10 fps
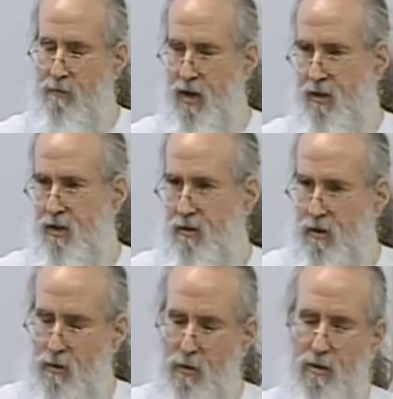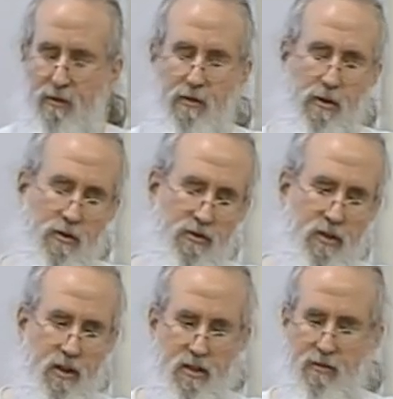bacteria or the first
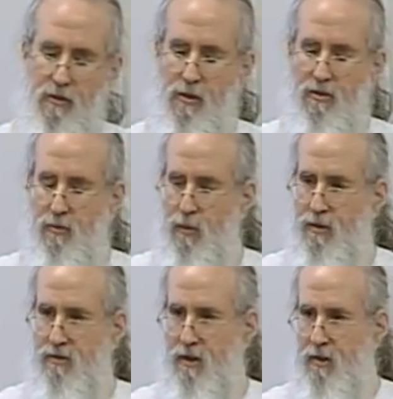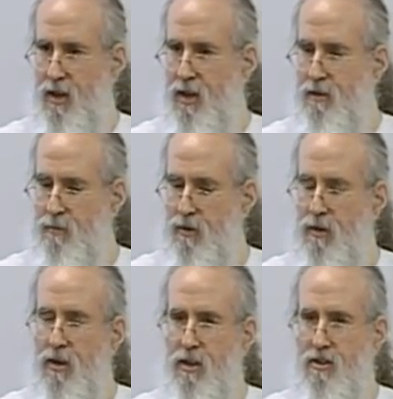the first one-celled
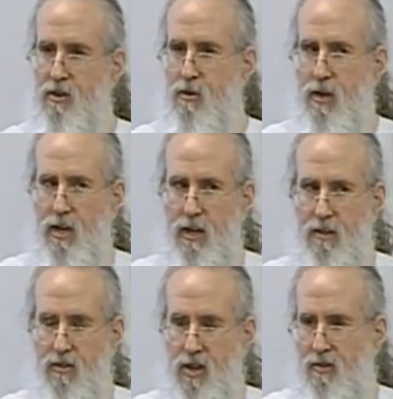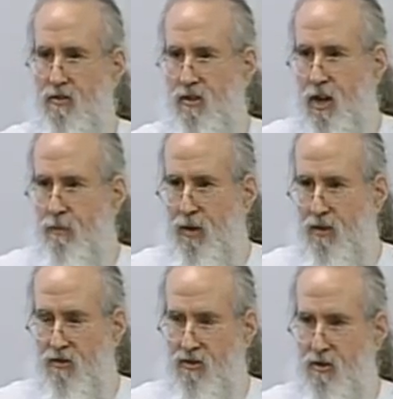animal to getting things as
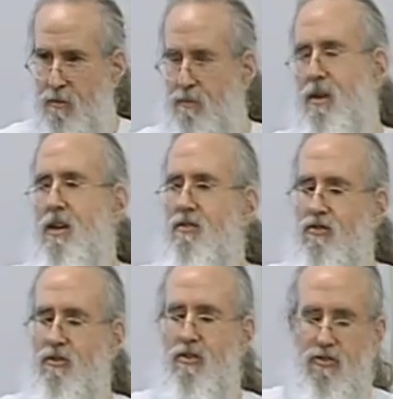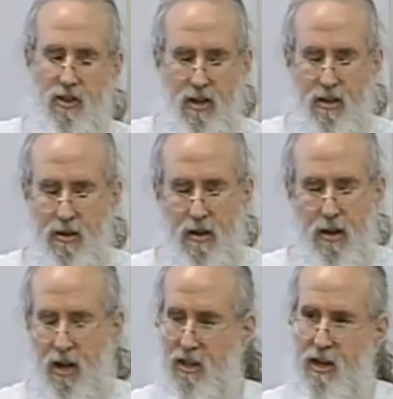complex as human beings. You just need
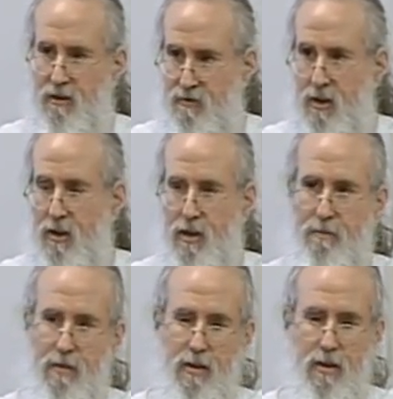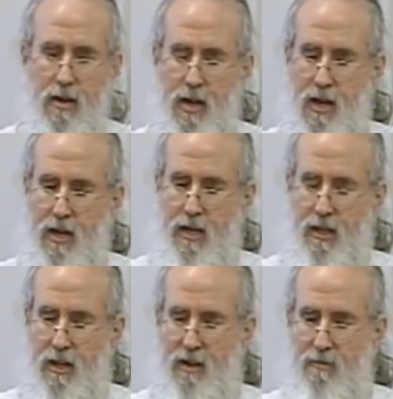a lot of time and a
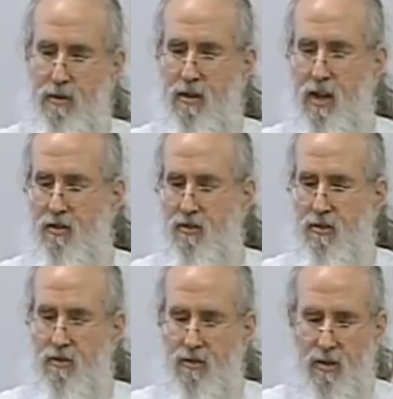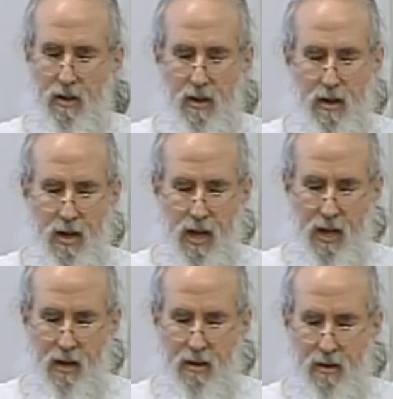lot of mutations,
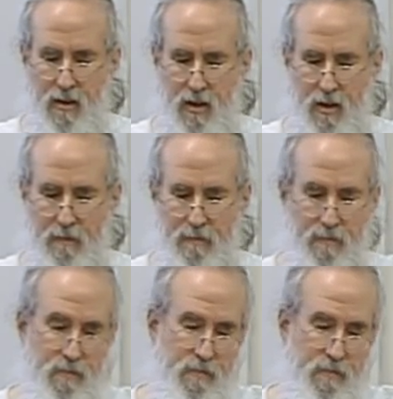and um,